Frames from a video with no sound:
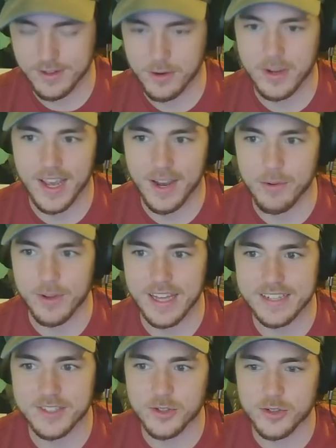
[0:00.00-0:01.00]
Okay, well,
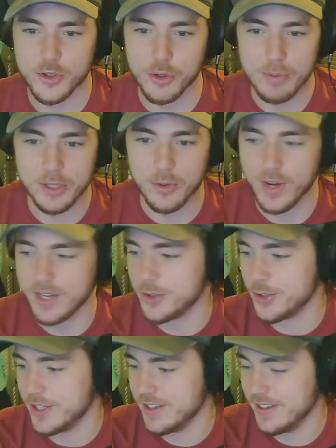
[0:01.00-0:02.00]
that's a stupid
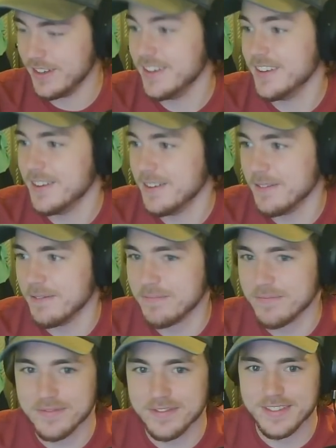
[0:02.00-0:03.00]
question.
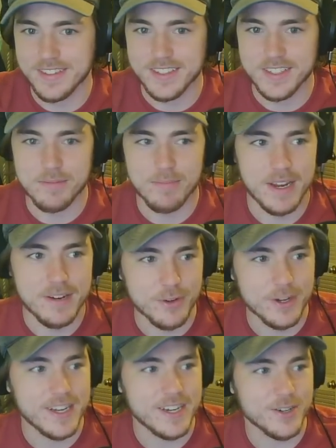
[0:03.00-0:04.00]
Is this made
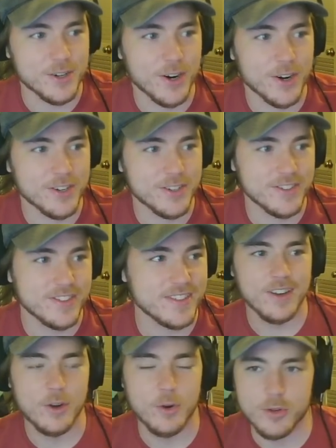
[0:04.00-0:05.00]
for
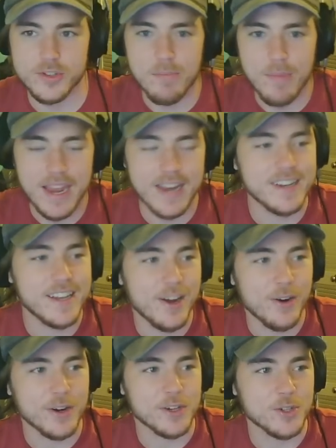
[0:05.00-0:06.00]
kindergartners? Who's the main
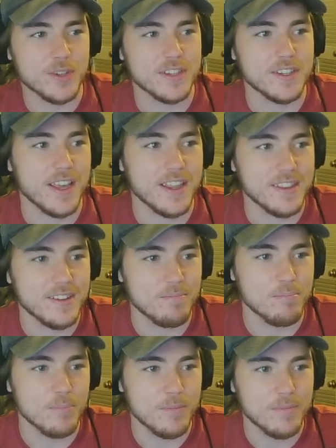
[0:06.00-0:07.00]
character in
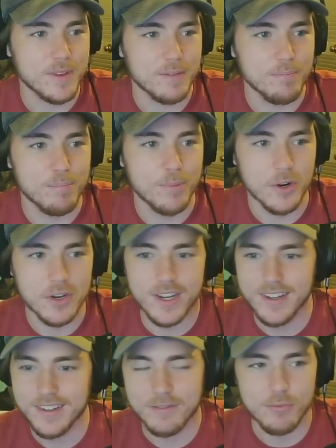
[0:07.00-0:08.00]
the
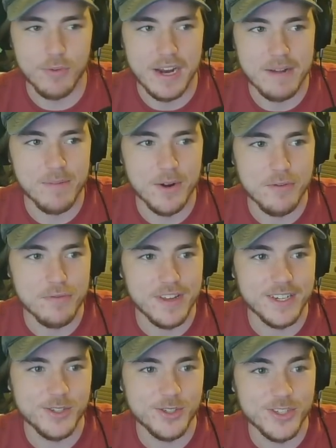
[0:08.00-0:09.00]
book Rainbow
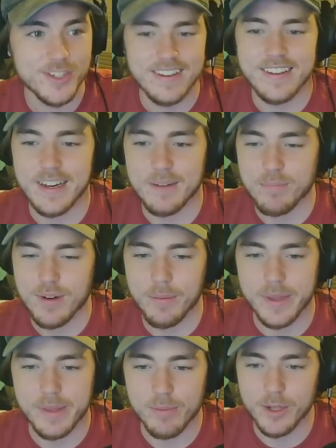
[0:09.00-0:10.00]
Fish? Yeah,
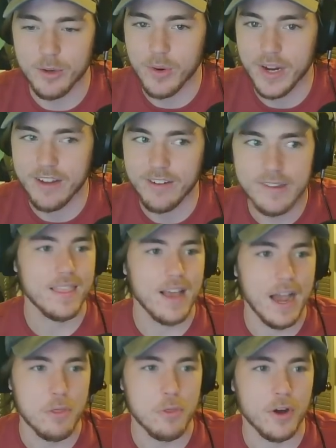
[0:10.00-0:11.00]
probably the blue whale.
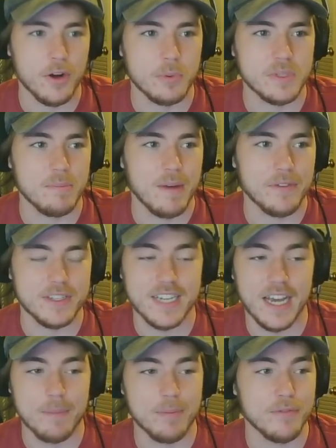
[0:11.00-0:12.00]
I thought it was about the
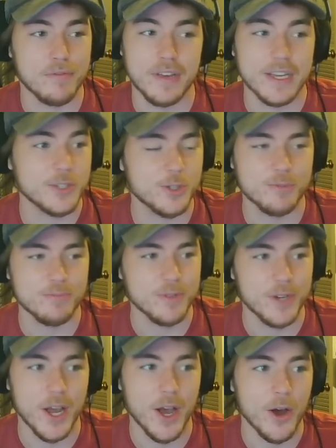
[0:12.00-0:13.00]
type of fish.
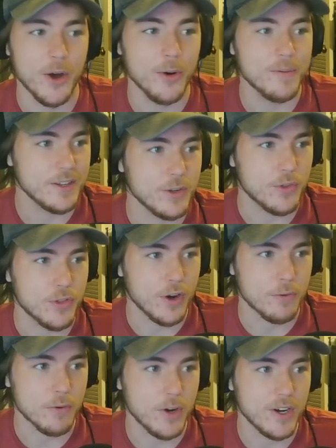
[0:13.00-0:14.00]
No, you
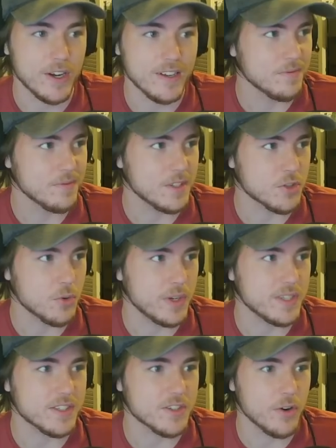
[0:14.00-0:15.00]
thought wrong. This
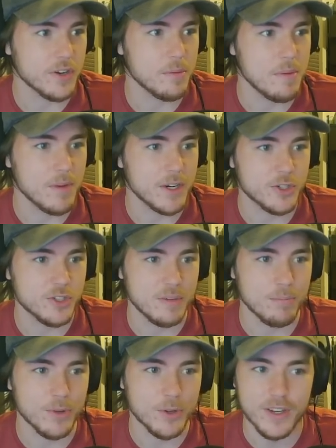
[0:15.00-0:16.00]
quiz is going to be much
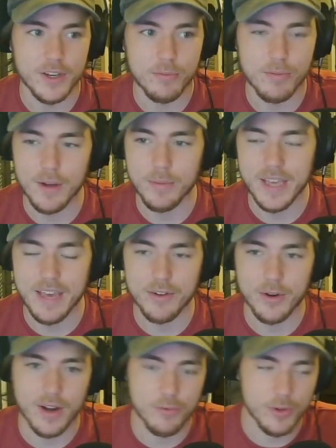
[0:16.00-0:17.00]
simpler than you probably gave it
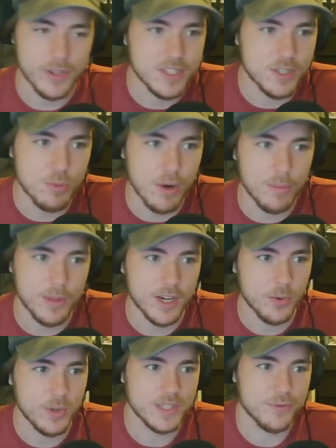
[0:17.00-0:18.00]
credit for. This is probably a
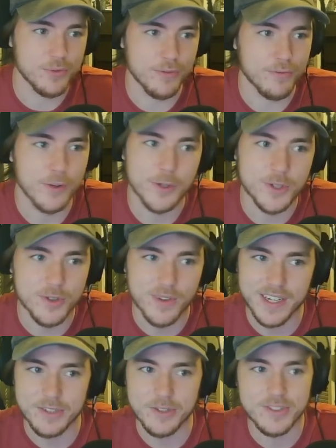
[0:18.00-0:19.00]
quiz for first
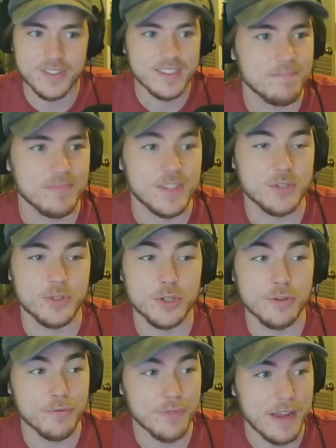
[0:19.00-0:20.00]
graders. This was
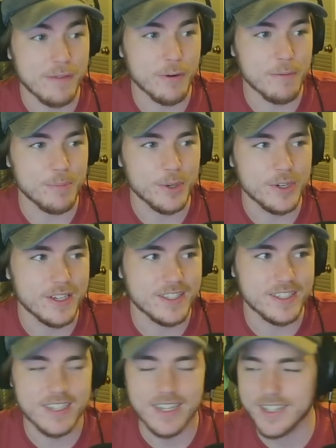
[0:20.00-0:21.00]
your favorite book as
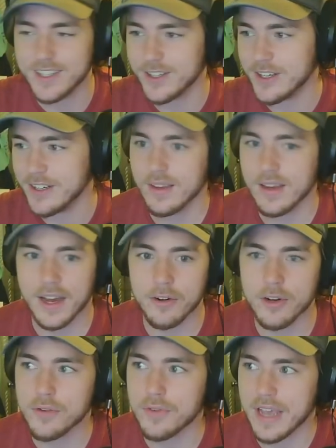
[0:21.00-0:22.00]
a toddler? I
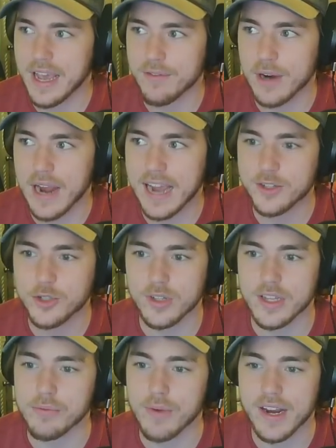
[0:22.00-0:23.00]
don't know if I ever
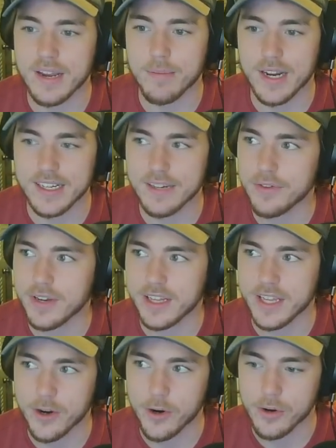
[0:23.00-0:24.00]
actually read it, but I
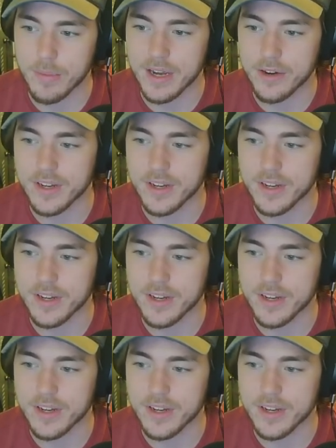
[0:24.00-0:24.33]
definitely heard about